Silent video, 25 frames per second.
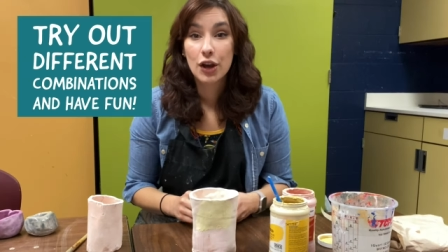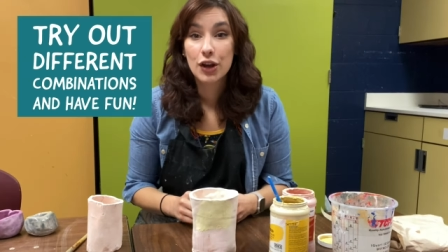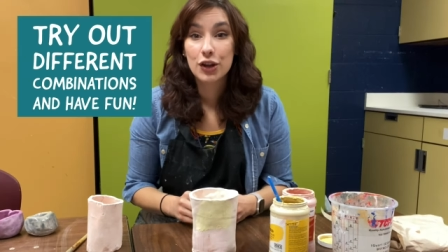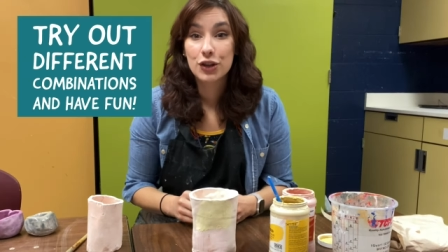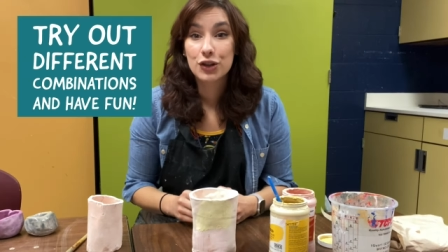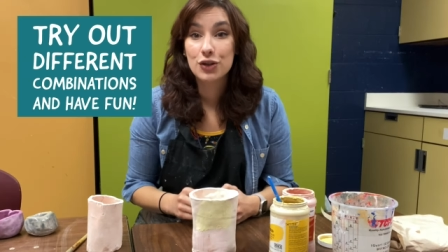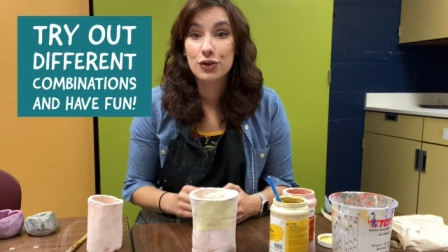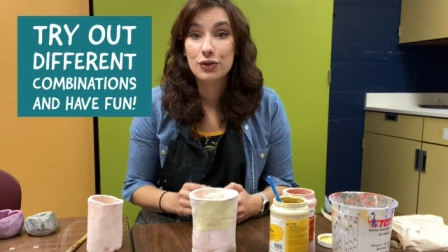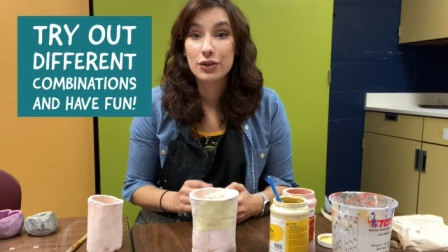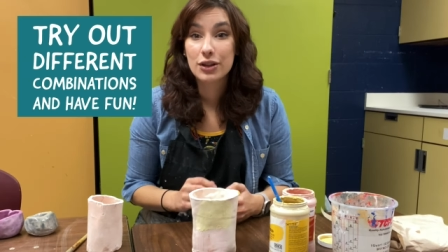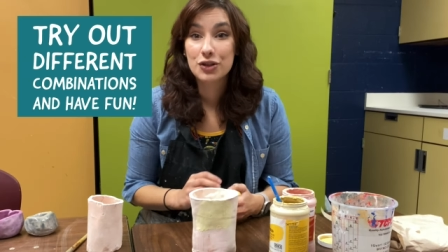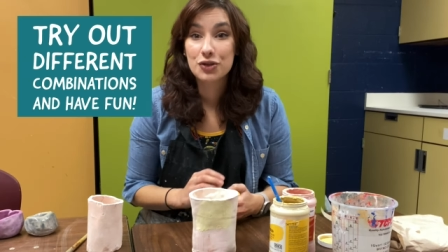
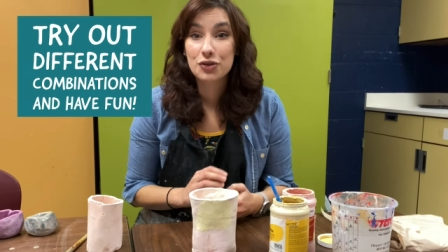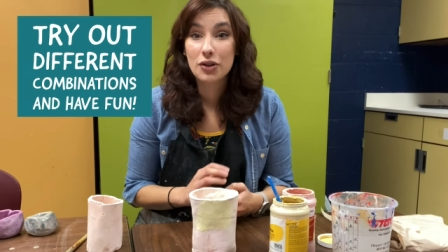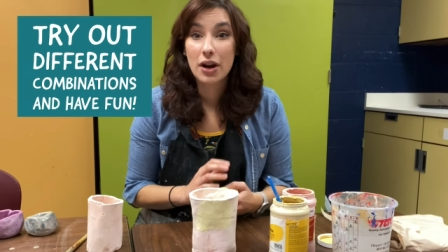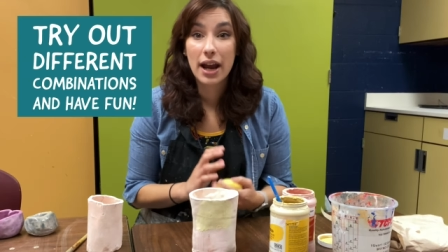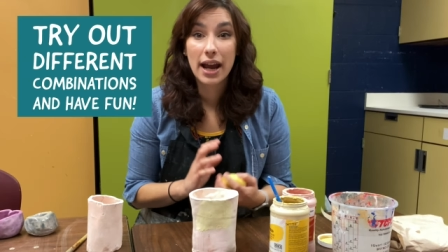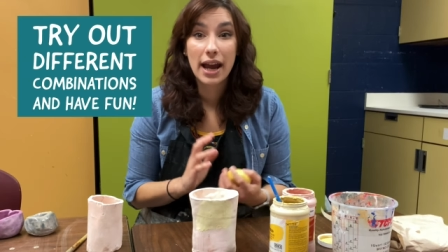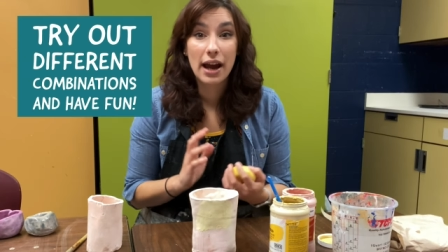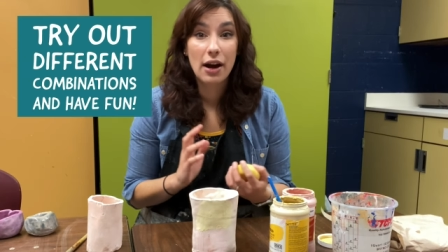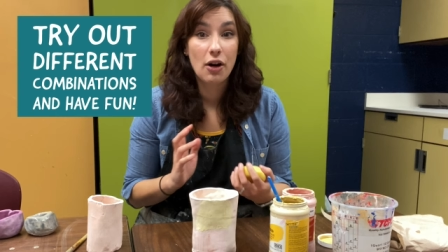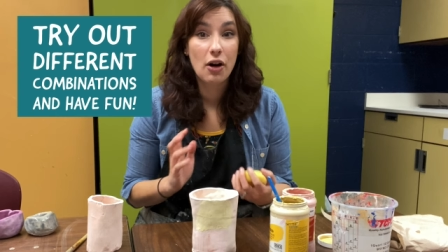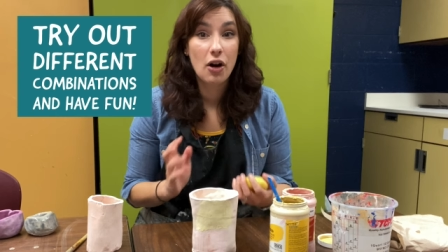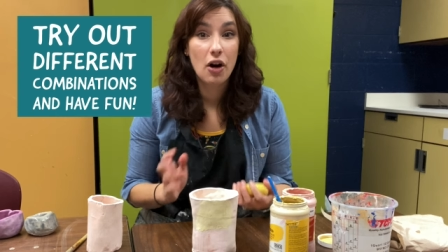You can
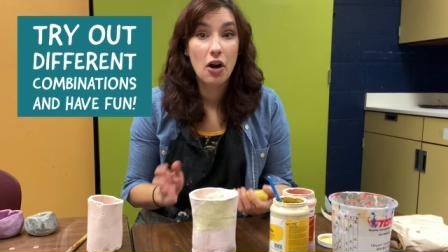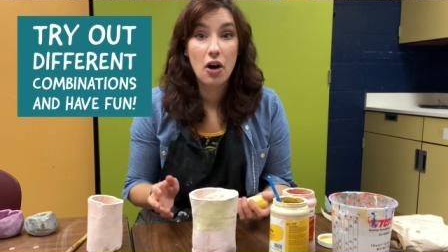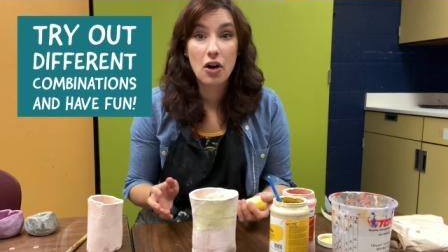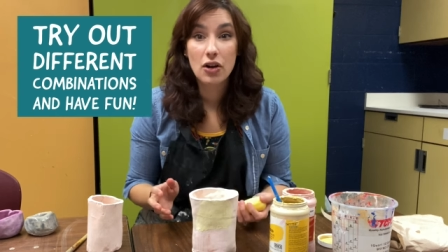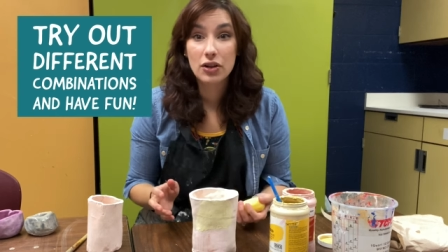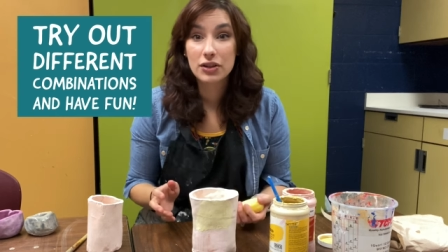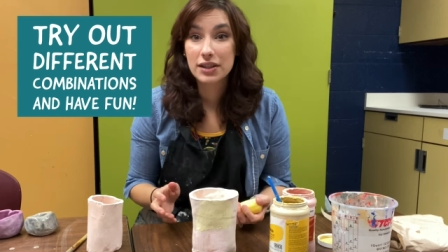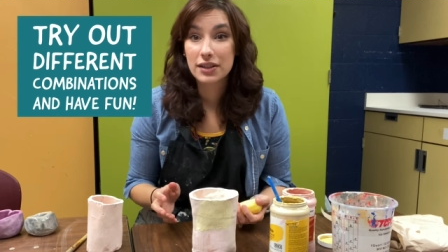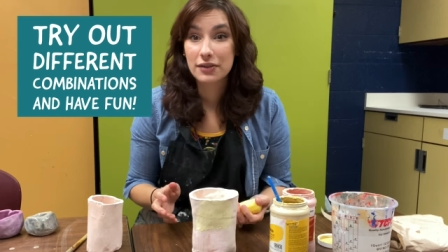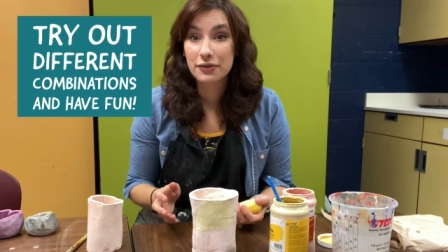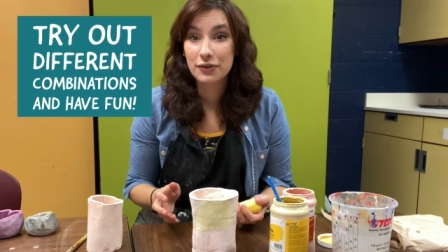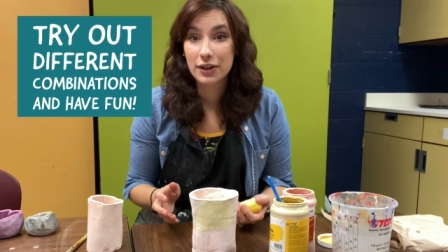try out
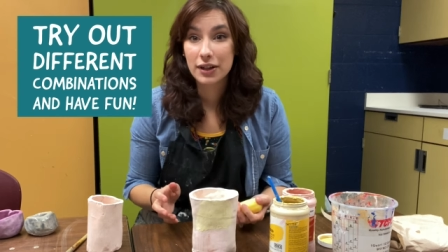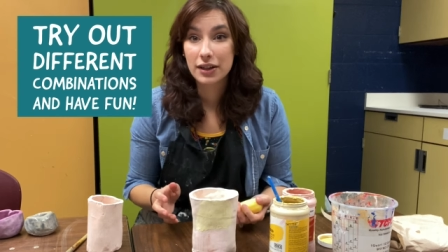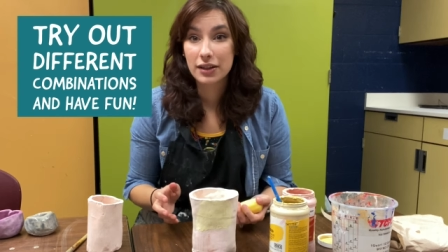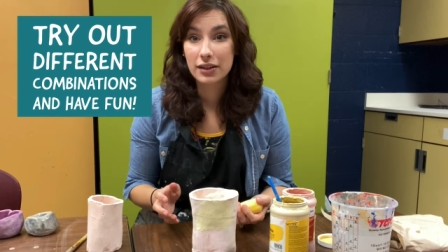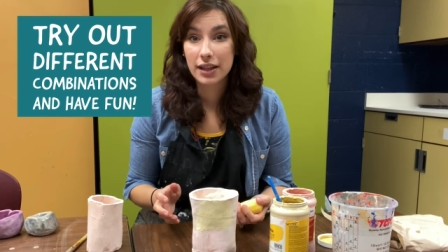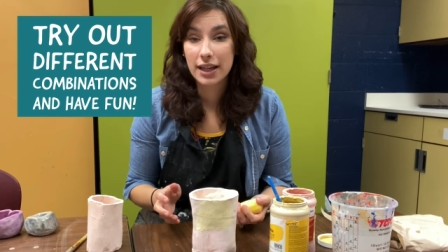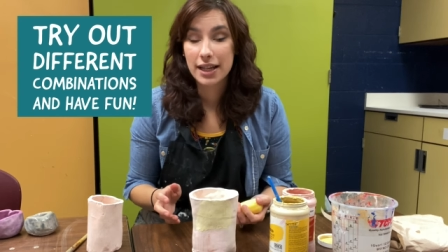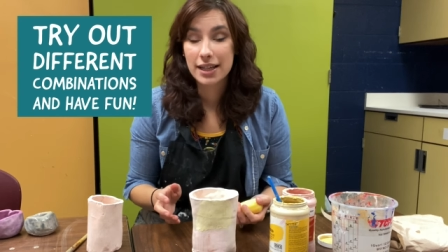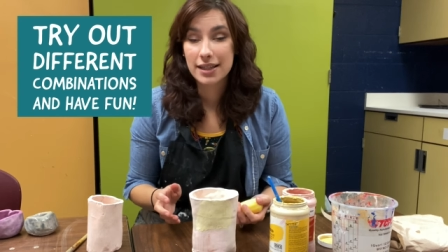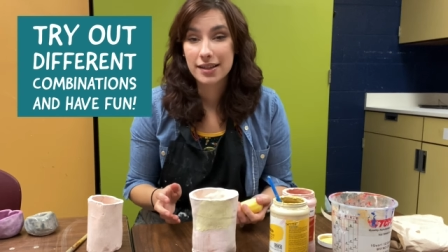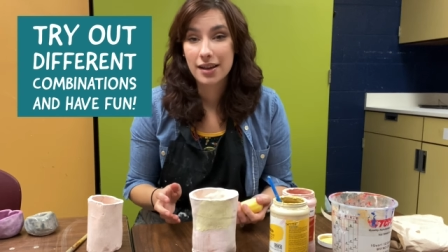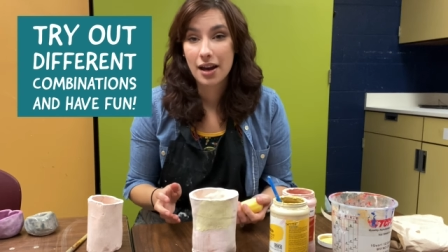all different
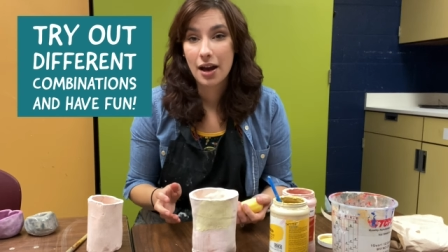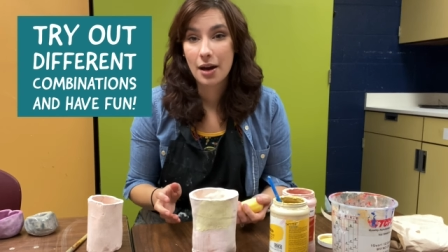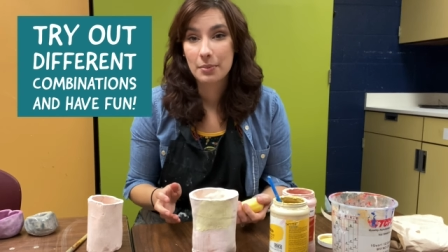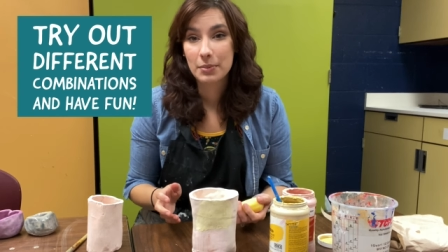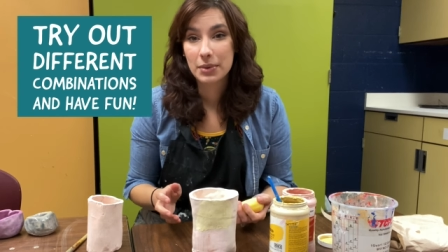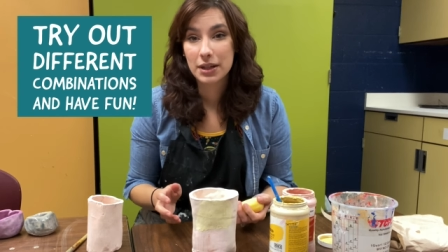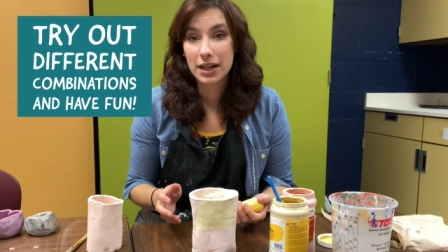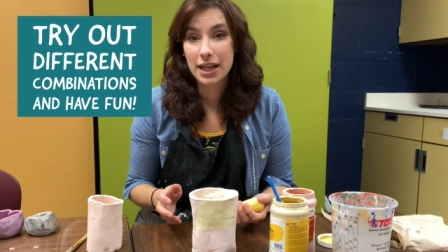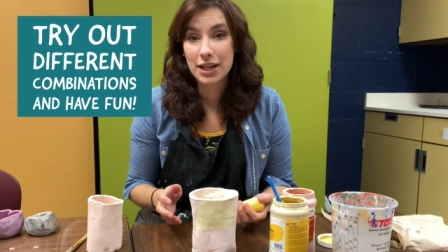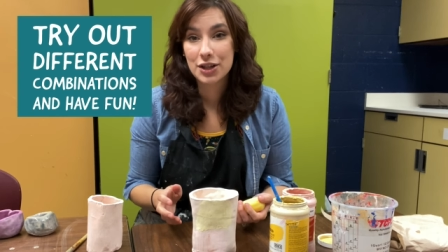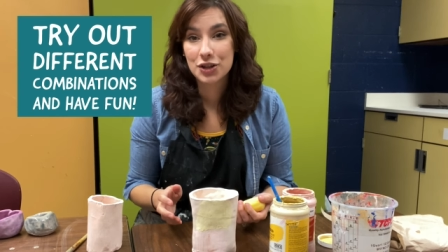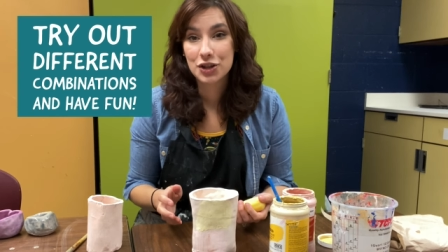glaze
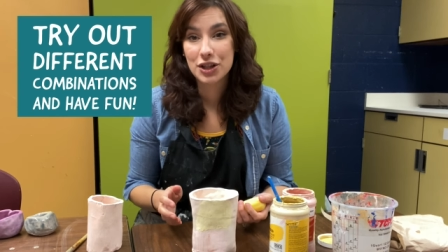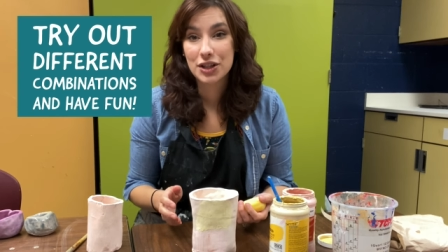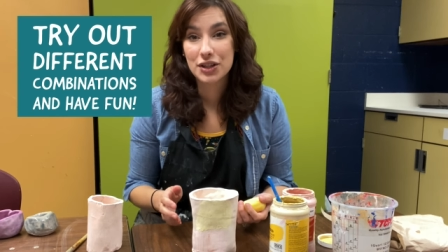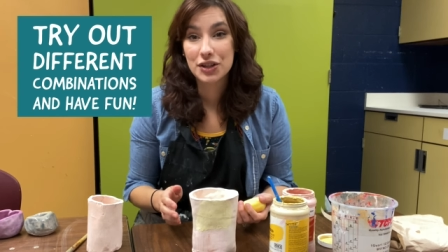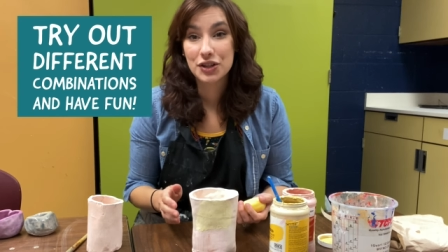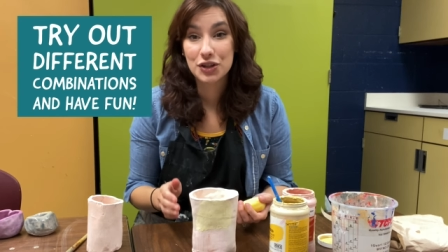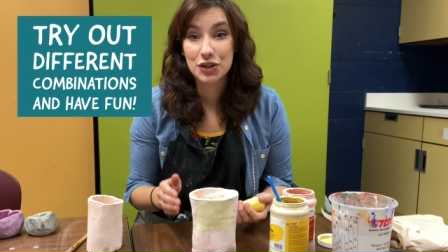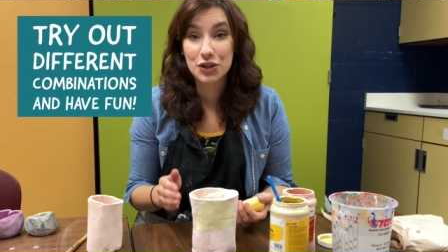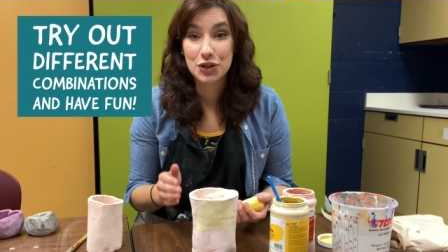combinations.